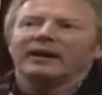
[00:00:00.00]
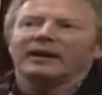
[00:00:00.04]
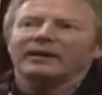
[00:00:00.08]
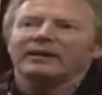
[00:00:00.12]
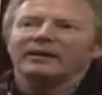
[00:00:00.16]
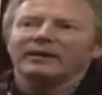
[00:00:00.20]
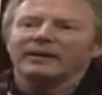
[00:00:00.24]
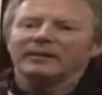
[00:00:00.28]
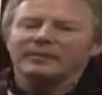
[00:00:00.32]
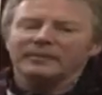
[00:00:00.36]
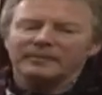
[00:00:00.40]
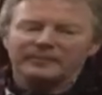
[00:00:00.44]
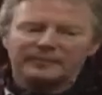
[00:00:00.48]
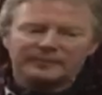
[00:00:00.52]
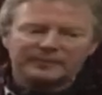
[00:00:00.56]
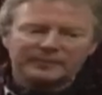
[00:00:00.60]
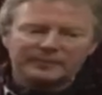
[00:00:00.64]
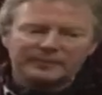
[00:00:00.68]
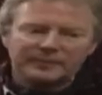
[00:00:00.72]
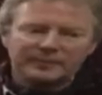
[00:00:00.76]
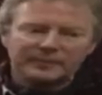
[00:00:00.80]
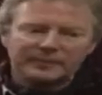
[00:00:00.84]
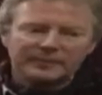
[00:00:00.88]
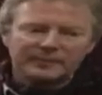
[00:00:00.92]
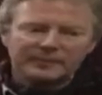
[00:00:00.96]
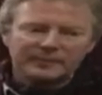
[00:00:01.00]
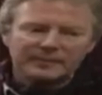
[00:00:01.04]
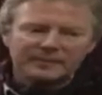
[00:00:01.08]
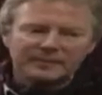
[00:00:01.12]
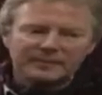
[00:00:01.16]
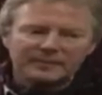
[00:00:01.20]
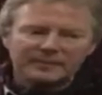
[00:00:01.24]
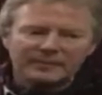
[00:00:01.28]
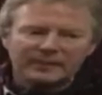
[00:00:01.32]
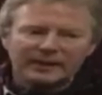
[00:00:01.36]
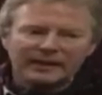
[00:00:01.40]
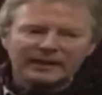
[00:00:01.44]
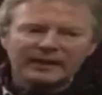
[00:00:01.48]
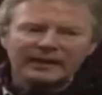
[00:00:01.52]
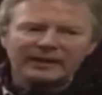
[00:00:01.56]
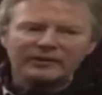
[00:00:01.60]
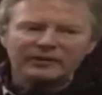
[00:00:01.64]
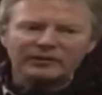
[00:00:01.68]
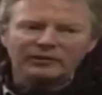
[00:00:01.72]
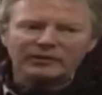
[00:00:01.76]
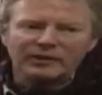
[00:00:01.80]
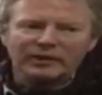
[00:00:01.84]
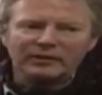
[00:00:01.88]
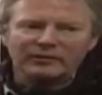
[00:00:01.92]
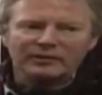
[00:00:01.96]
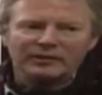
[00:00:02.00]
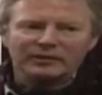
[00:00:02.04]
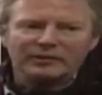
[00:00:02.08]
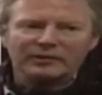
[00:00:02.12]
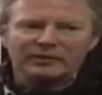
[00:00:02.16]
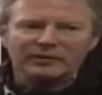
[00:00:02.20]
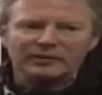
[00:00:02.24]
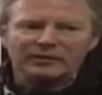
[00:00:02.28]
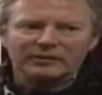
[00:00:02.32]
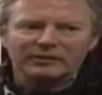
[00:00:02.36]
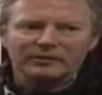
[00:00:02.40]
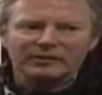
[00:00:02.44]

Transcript: And he just has a